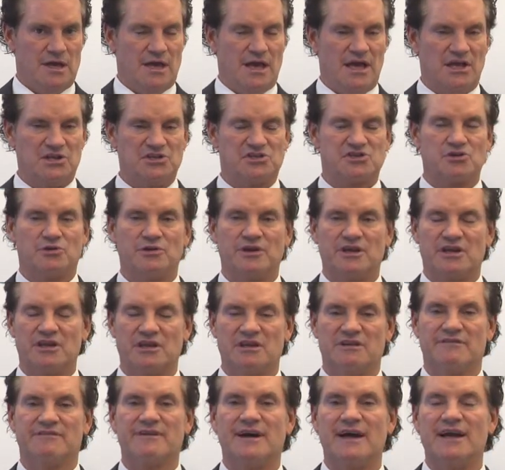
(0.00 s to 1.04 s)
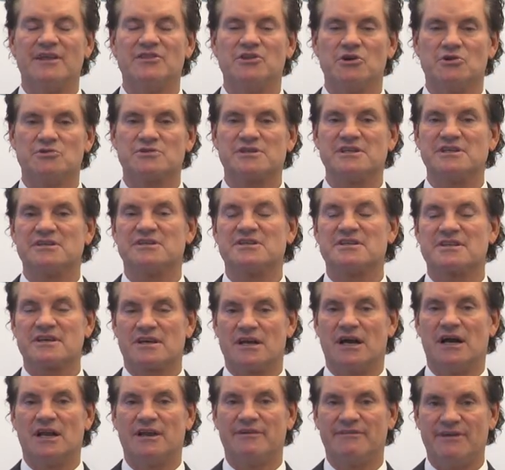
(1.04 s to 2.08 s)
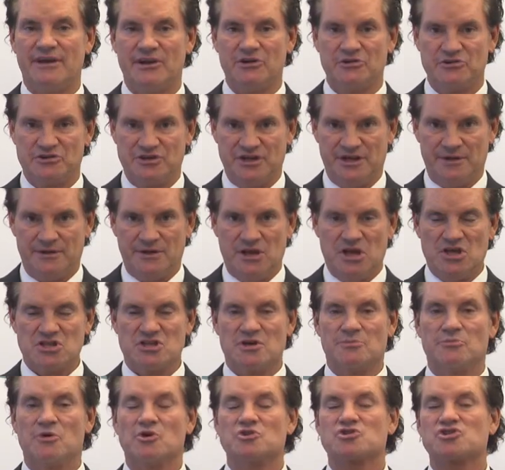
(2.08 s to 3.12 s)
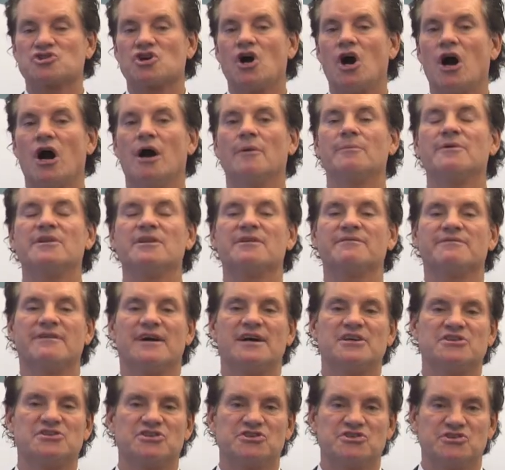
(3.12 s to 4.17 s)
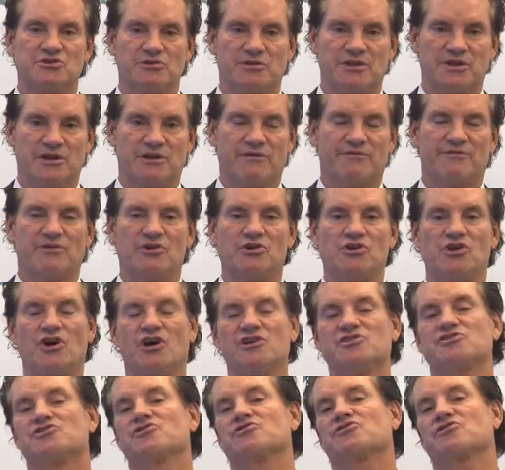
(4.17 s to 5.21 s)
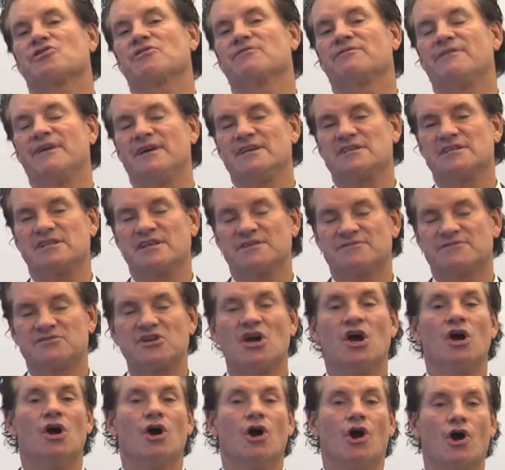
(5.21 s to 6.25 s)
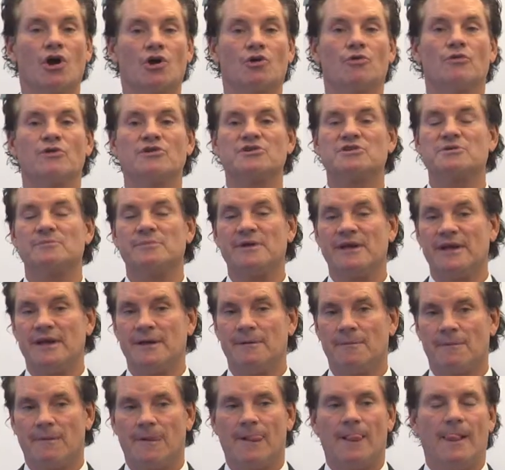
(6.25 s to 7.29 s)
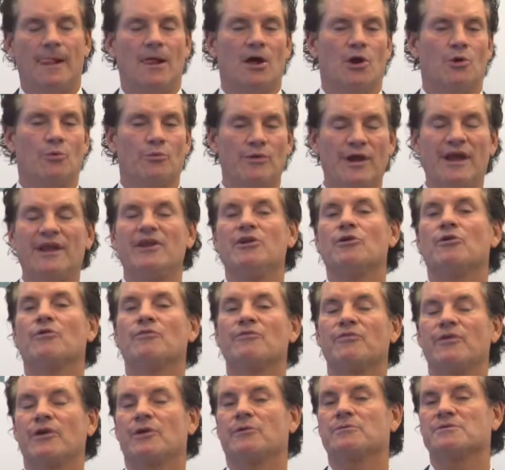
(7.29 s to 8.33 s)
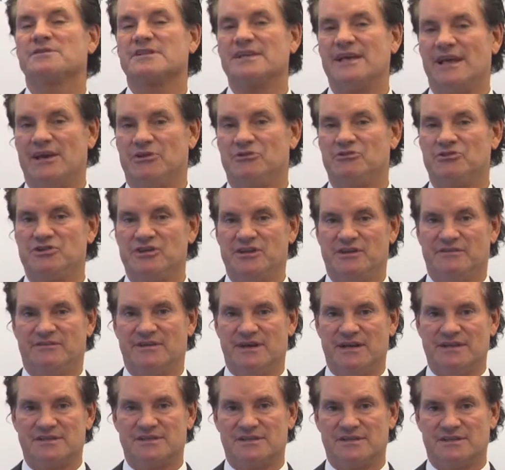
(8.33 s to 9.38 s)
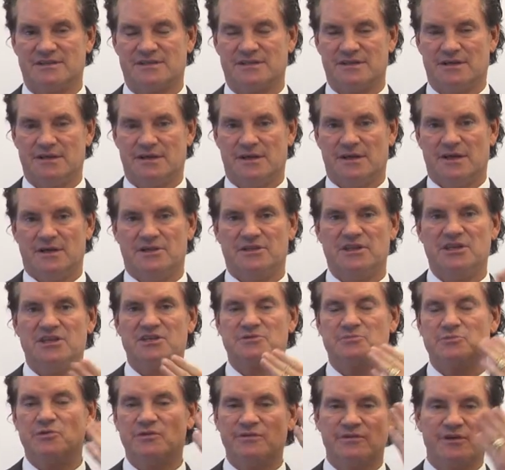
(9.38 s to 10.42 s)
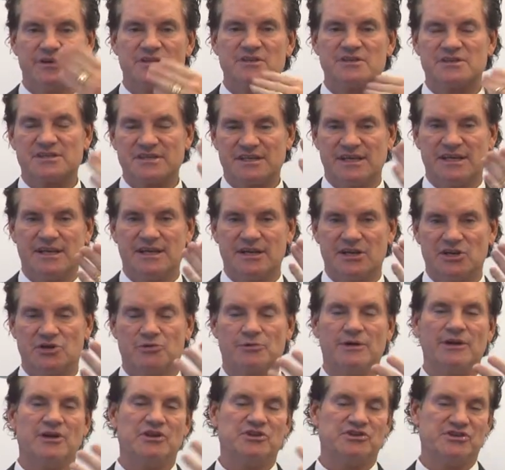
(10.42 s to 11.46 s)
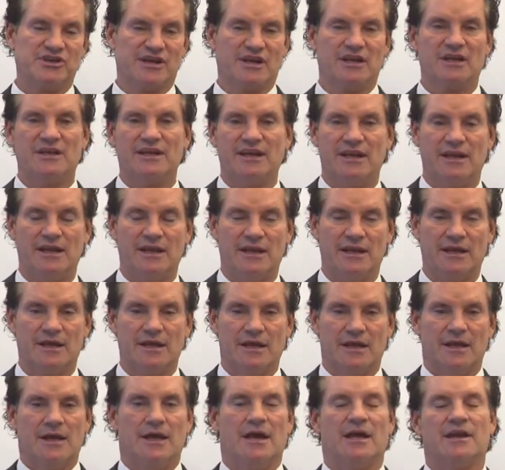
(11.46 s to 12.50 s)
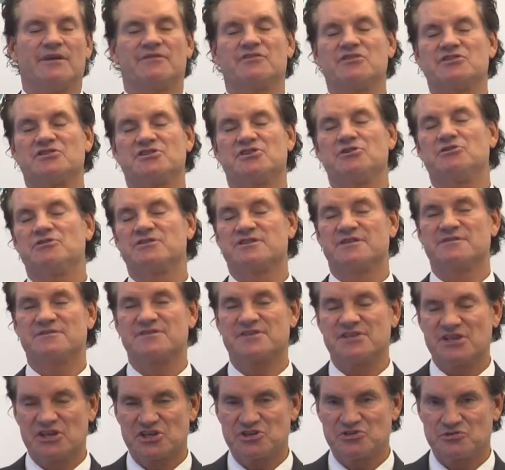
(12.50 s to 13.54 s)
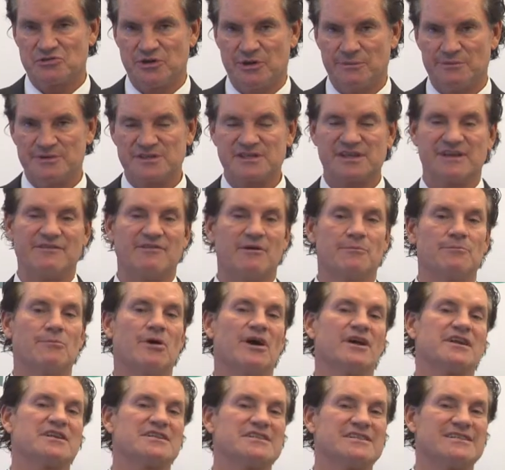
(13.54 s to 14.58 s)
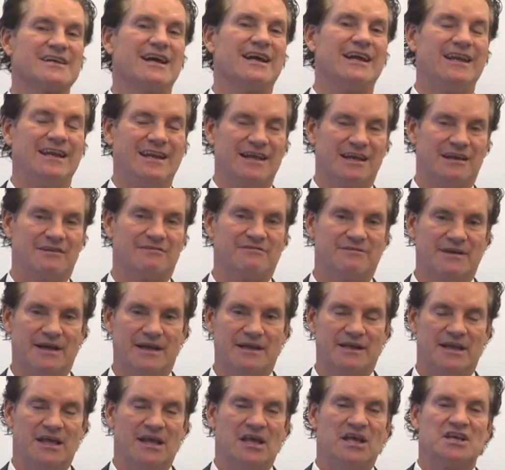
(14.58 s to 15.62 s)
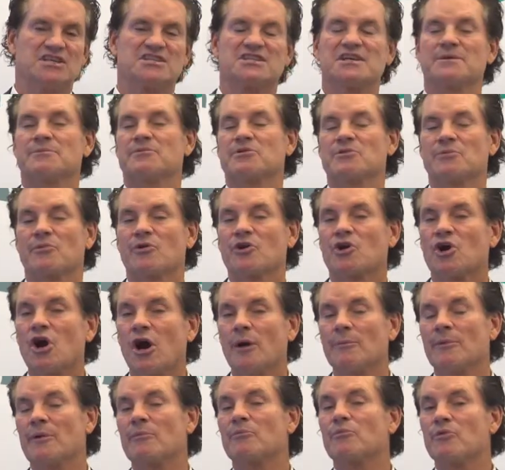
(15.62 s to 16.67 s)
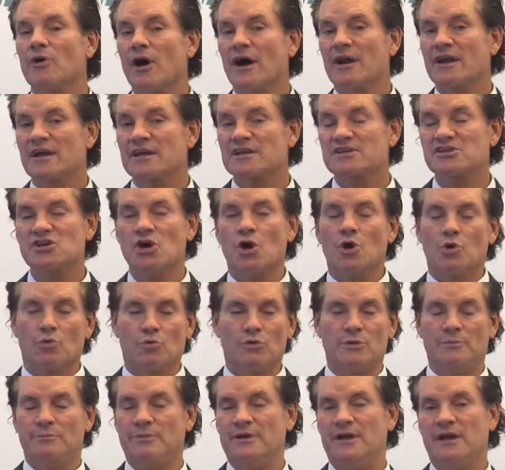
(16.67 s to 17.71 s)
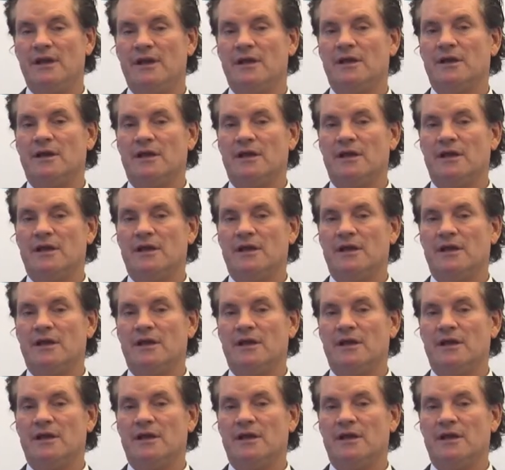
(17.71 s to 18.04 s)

And so you can divide those into the kind of energy. The most common devices you'll hear for non-surgical facelifts are going to be radio frequency energy devices. These move on the skin, create a gentle heating, and after a series of 6 treatments give a modest tightening effect. Some of the more common products would be